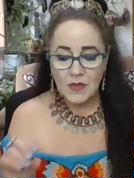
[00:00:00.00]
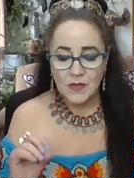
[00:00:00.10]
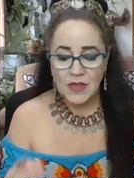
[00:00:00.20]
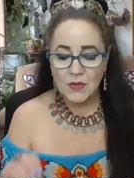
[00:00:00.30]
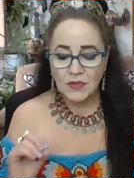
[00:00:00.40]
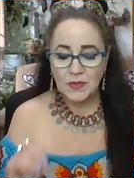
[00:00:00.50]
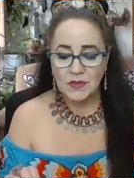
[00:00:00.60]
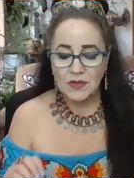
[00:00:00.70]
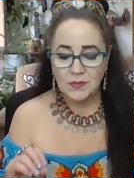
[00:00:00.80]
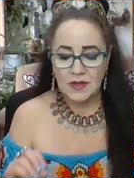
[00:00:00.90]
They were
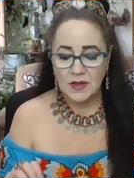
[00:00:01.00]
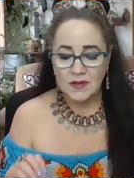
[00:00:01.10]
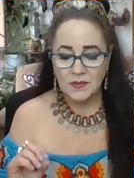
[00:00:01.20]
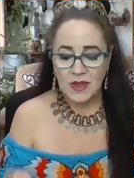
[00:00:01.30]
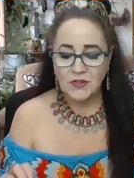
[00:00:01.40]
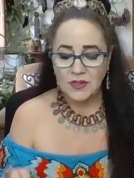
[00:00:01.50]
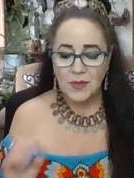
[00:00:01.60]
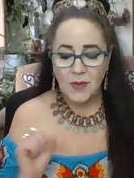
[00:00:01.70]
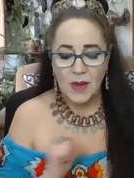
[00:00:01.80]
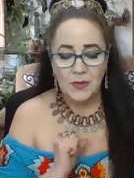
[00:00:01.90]
especially
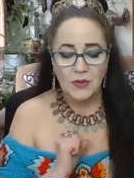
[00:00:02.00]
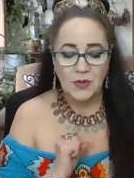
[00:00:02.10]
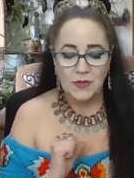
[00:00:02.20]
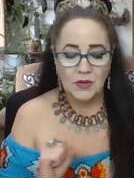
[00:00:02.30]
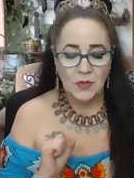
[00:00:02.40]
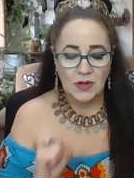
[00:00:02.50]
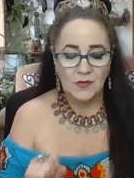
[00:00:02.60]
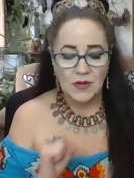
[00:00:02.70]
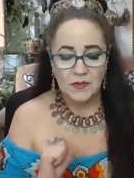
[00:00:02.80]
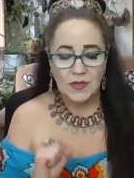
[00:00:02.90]
popular in the
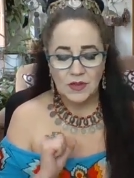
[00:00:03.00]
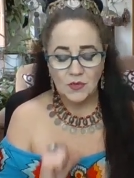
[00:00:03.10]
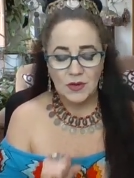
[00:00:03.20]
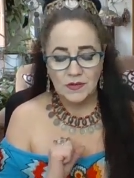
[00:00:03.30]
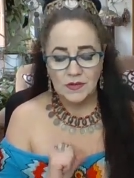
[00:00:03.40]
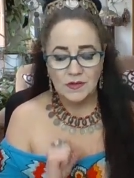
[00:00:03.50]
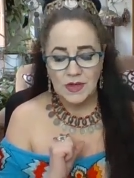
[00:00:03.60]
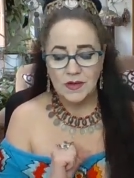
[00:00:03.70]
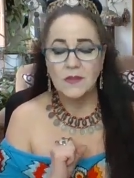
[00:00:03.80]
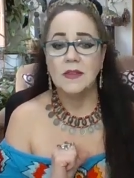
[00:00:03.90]
25th and 26th
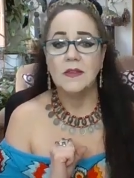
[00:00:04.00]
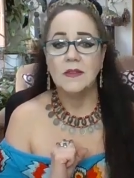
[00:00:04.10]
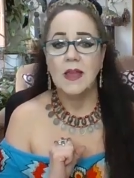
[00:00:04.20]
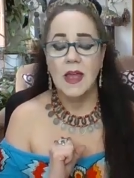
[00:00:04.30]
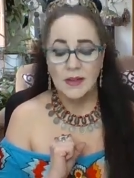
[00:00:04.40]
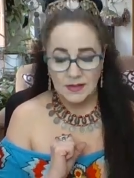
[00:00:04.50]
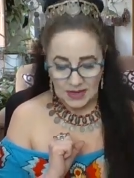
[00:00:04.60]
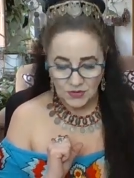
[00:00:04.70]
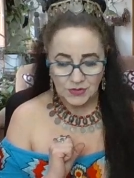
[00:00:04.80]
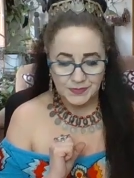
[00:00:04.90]
dynasties and
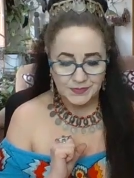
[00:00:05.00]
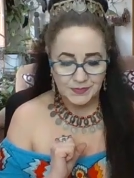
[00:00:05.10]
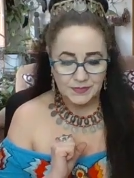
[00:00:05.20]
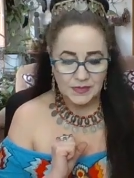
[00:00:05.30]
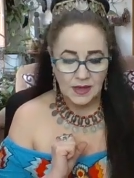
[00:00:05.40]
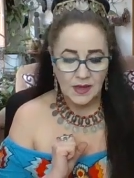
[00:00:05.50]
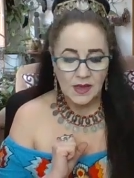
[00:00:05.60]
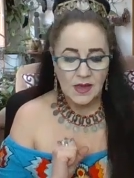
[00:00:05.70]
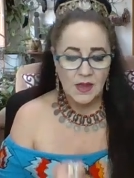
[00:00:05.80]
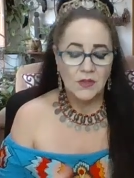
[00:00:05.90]
later.
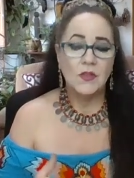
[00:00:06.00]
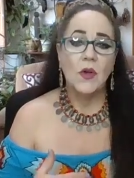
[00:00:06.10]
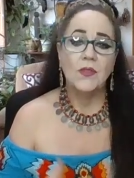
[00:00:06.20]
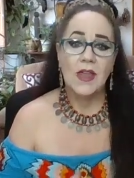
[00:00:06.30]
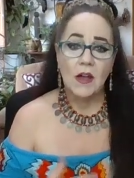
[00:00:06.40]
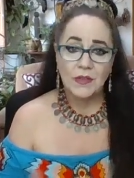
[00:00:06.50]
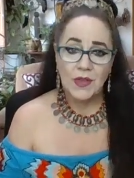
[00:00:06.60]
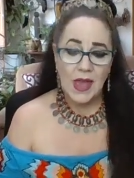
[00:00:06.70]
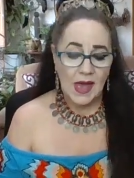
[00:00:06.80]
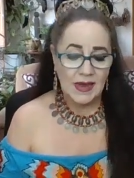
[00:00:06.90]
So they also
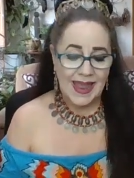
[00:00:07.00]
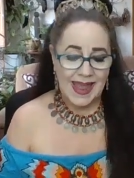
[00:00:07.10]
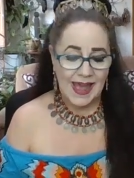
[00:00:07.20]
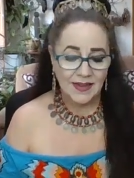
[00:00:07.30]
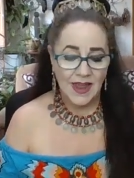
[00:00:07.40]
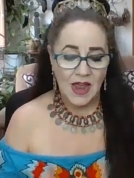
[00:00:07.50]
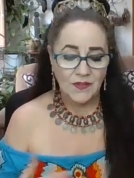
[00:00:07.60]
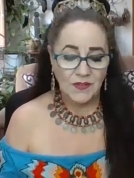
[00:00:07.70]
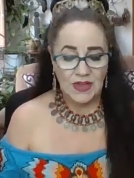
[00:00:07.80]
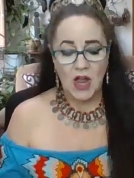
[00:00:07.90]
had hand and
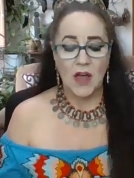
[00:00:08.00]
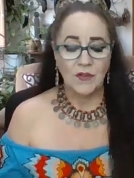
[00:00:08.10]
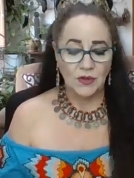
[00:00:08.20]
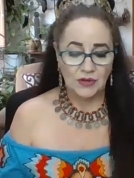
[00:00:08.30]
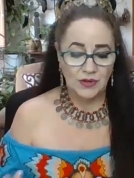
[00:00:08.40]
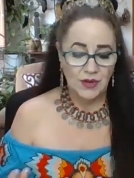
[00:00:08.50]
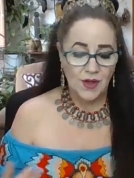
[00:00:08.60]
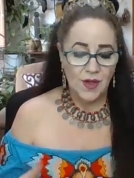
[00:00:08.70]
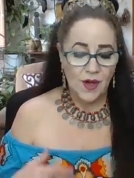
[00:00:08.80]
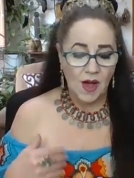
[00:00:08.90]
feet covers.
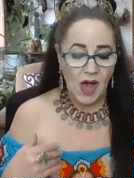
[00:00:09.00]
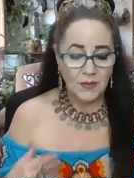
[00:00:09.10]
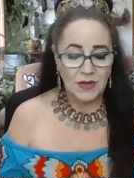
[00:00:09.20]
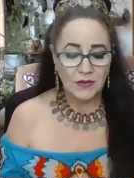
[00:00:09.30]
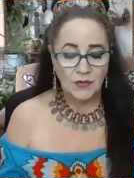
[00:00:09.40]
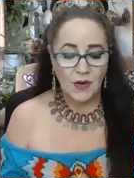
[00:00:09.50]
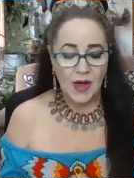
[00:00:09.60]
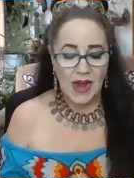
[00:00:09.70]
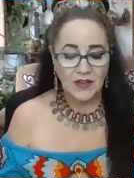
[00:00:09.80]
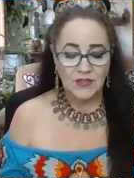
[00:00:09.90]
Objects for
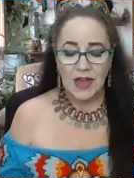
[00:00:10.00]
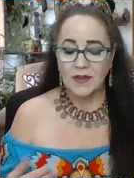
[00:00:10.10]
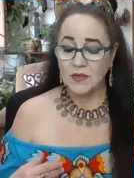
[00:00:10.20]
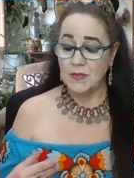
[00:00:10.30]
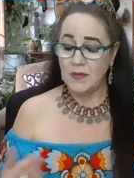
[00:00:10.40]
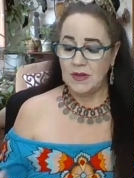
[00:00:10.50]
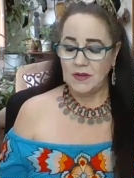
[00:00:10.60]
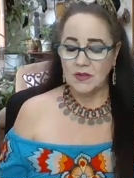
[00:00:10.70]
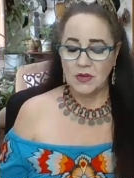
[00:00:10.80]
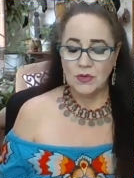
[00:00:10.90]
high-status
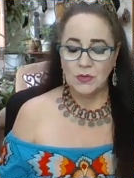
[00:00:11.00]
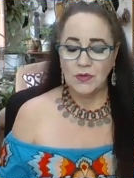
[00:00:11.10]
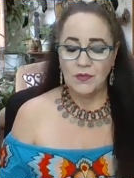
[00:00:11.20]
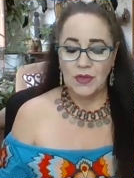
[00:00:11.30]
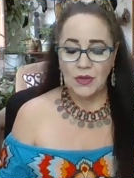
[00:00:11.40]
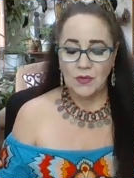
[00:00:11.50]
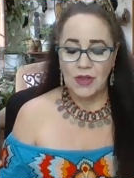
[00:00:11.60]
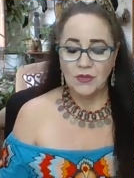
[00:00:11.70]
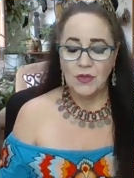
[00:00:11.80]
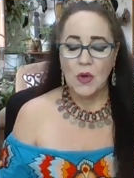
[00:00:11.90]
mummies included finger
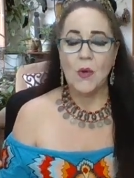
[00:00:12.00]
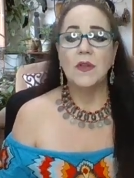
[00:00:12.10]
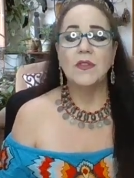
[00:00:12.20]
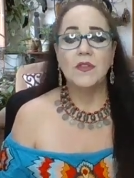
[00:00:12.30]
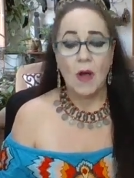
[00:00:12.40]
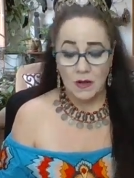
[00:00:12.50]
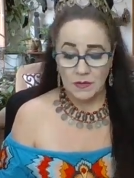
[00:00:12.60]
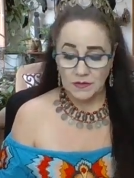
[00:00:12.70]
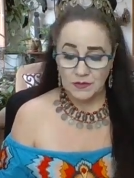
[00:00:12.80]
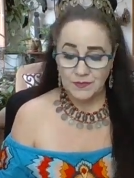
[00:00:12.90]
and toe
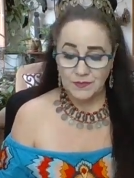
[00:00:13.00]
stalls,